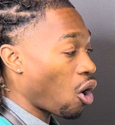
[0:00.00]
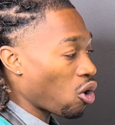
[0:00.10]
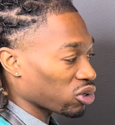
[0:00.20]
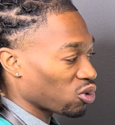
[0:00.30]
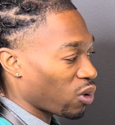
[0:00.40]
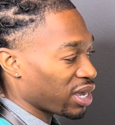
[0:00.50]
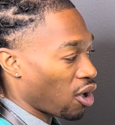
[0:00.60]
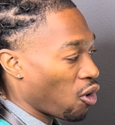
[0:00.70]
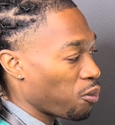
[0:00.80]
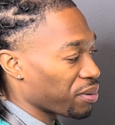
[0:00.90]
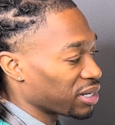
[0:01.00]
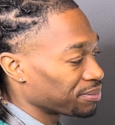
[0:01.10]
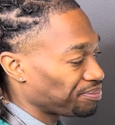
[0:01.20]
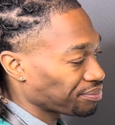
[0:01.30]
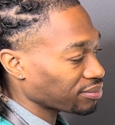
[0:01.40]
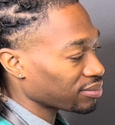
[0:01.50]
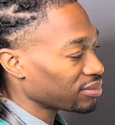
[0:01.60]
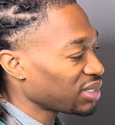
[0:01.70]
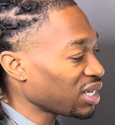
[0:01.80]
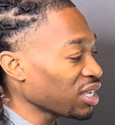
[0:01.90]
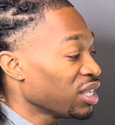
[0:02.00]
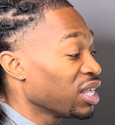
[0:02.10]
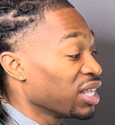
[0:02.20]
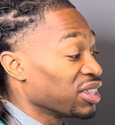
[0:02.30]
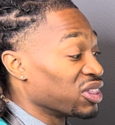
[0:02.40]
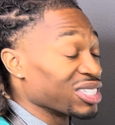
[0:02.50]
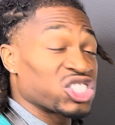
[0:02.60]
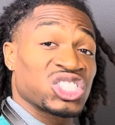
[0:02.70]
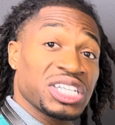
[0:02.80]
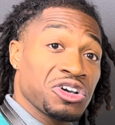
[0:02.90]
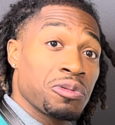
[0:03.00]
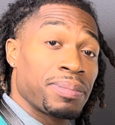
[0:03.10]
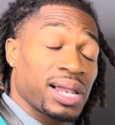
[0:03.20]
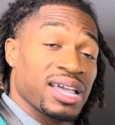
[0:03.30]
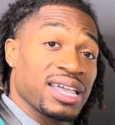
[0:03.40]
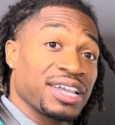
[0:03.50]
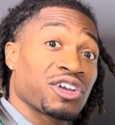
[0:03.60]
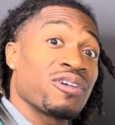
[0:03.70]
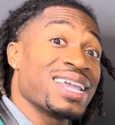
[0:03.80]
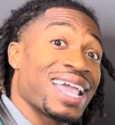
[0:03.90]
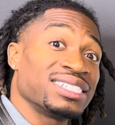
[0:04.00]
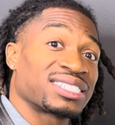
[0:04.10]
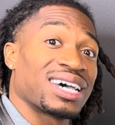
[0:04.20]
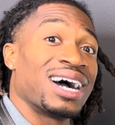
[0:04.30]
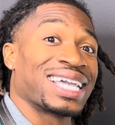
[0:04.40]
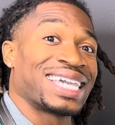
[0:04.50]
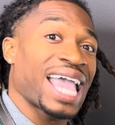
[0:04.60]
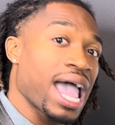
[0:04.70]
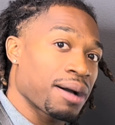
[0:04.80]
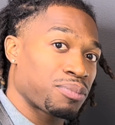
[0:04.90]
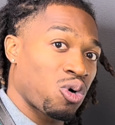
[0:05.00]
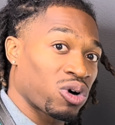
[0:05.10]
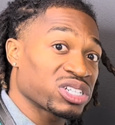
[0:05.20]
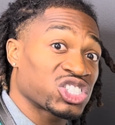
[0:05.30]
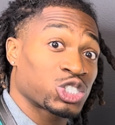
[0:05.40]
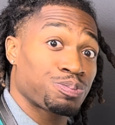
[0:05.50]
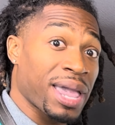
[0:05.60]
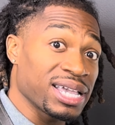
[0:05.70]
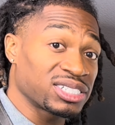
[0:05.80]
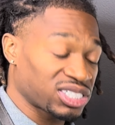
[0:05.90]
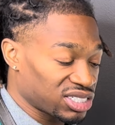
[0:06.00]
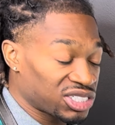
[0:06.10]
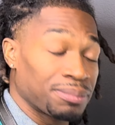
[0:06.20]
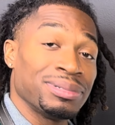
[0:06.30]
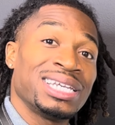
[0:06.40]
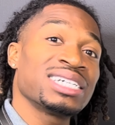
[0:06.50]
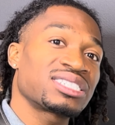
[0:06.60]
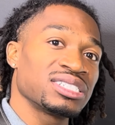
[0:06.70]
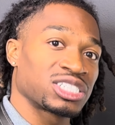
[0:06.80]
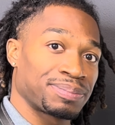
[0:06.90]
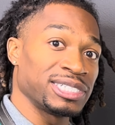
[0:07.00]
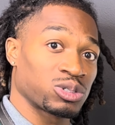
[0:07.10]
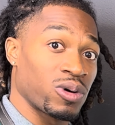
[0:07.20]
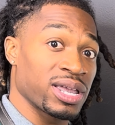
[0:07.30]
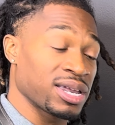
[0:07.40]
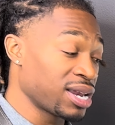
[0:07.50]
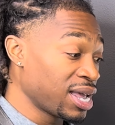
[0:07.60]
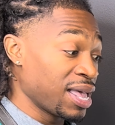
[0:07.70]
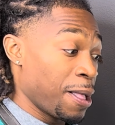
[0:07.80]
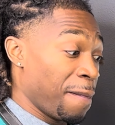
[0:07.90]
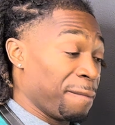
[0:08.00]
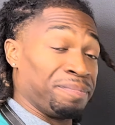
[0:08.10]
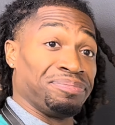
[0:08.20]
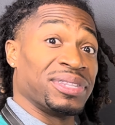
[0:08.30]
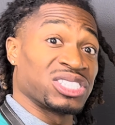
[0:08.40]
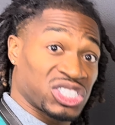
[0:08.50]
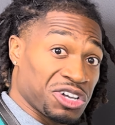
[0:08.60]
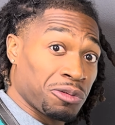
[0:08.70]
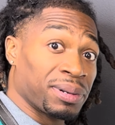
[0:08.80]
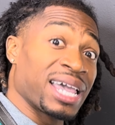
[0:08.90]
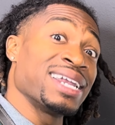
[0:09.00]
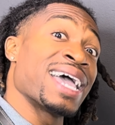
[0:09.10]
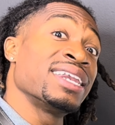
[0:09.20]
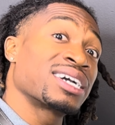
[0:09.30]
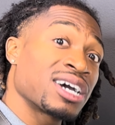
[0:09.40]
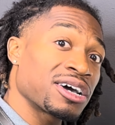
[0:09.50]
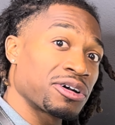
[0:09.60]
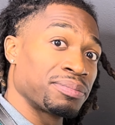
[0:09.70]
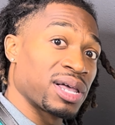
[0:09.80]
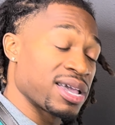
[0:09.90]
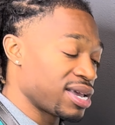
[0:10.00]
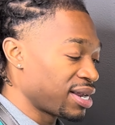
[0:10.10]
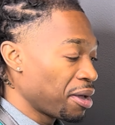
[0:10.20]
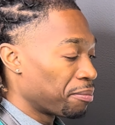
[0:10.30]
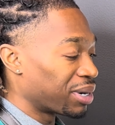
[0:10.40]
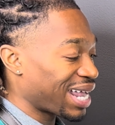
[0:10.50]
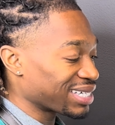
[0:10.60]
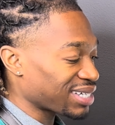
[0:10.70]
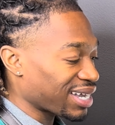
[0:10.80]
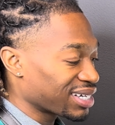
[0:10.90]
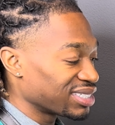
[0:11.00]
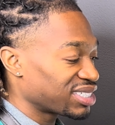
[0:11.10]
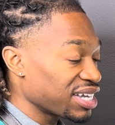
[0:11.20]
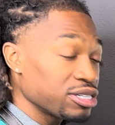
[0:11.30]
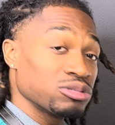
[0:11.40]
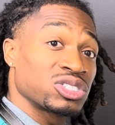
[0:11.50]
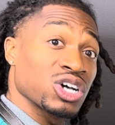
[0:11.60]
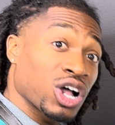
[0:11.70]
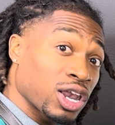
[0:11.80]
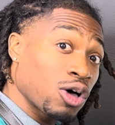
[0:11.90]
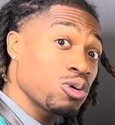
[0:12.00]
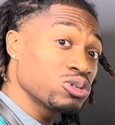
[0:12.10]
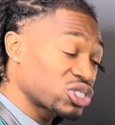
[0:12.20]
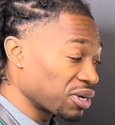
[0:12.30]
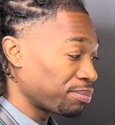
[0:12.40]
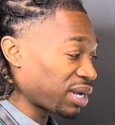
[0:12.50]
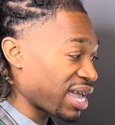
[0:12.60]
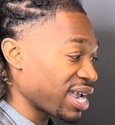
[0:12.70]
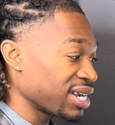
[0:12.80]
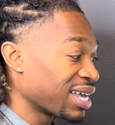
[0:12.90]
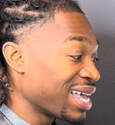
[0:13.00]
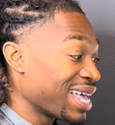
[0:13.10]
all the way open, the steel blade creates a gap or a space, some distance between the steel blade and the cutter blade. But as I continue to close the blade,